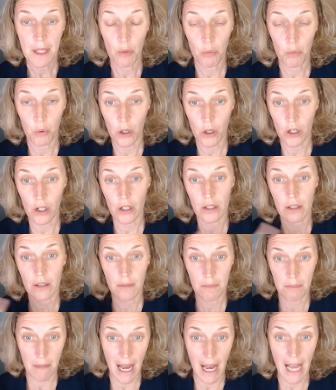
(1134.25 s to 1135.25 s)
were
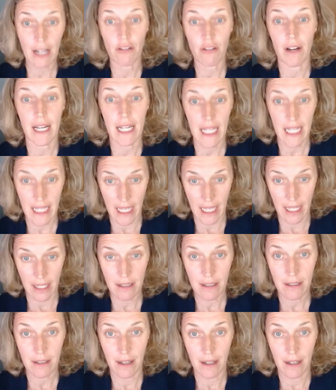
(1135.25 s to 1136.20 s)
migrating in.